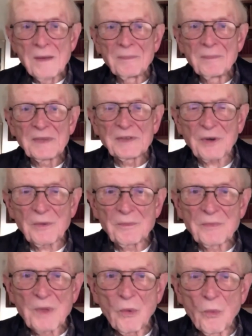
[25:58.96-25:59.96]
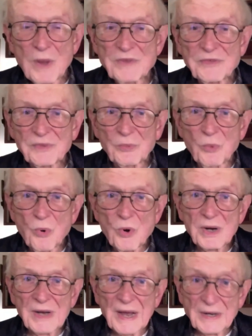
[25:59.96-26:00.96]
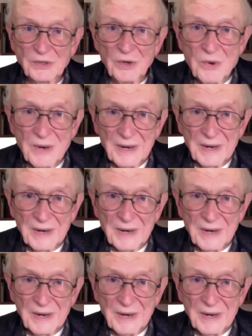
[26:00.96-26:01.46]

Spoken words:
So once the war got going